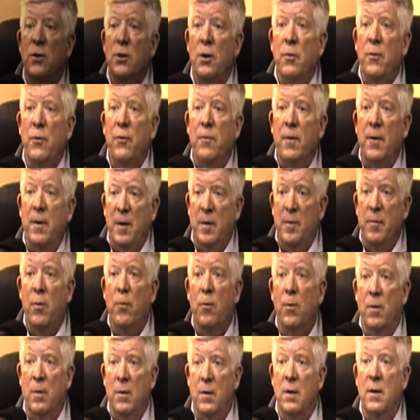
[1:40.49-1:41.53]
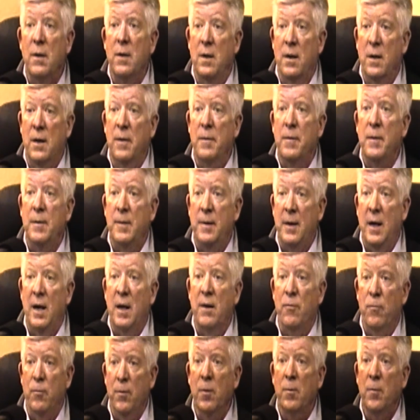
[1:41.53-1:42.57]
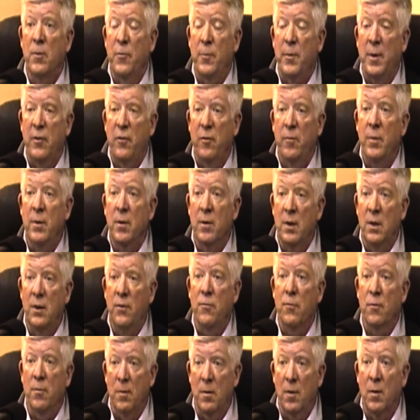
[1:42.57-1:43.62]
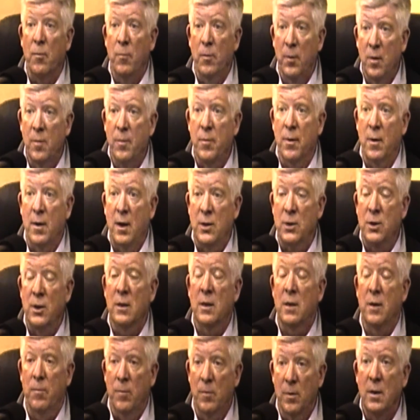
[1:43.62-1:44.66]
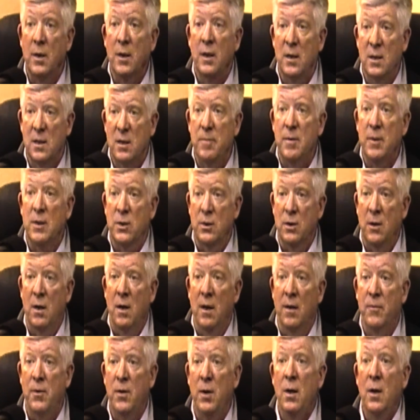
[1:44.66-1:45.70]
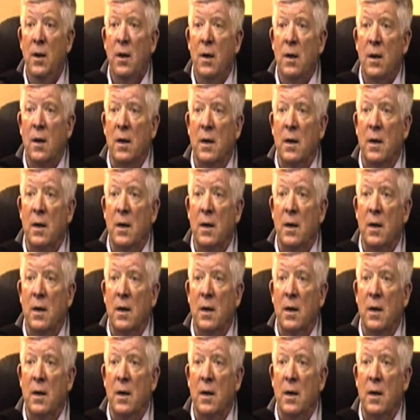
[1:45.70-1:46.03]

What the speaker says: So it's very important that they have real responsibility for a real project that really needs to be solved.